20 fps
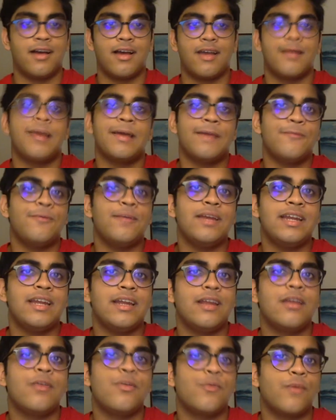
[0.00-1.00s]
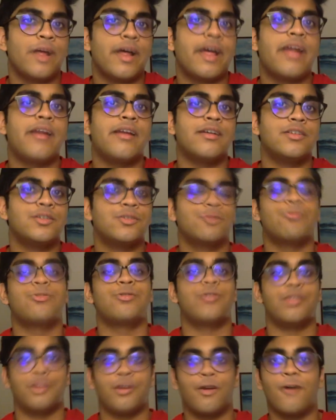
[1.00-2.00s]
If we need to wear a suit
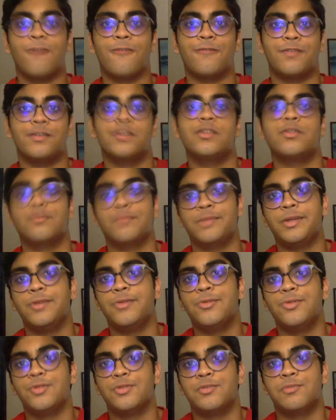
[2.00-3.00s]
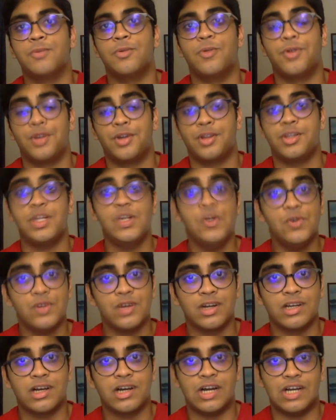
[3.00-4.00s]
to the office, we use more
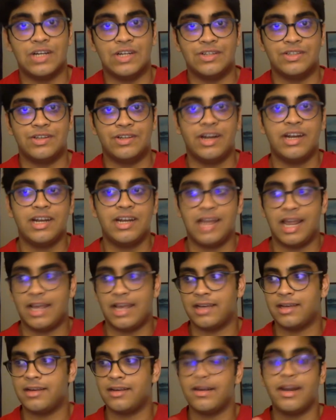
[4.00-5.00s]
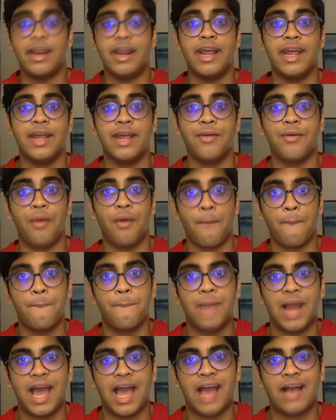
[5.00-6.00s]
neutral colors, right? Like gray,
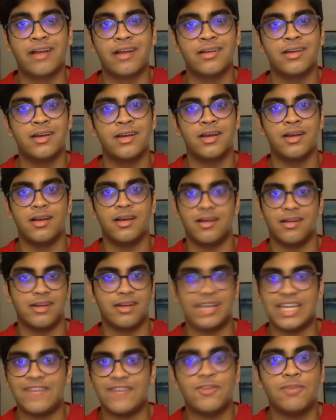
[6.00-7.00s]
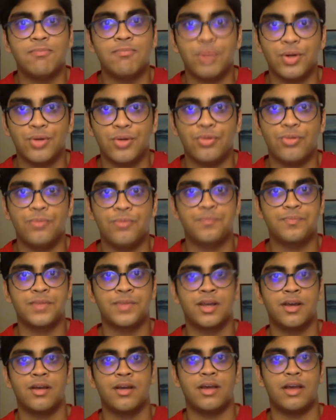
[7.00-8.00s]
black, navy blue.
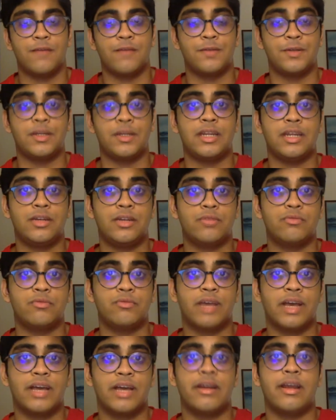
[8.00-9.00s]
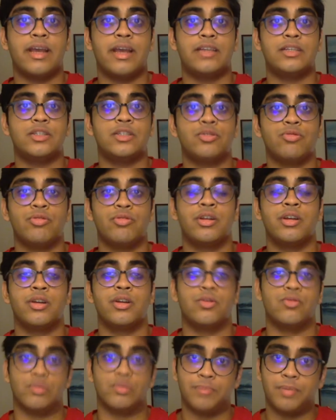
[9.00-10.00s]
If we need to wear a suit
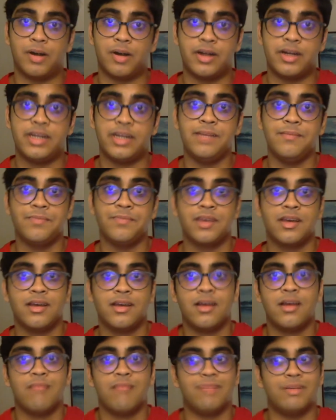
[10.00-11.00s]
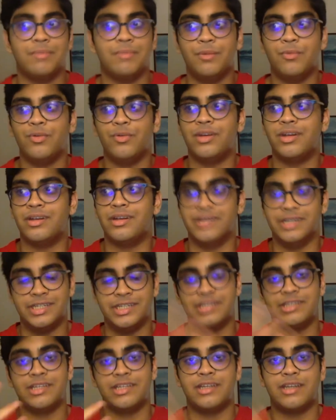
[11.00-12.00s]
to a party, maybe we would
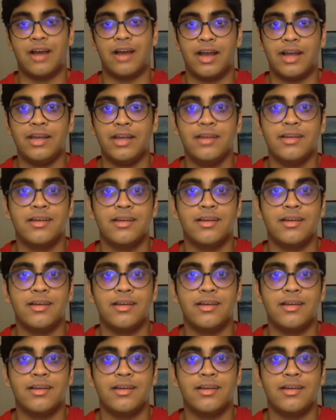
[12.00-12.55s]
ditch the tie.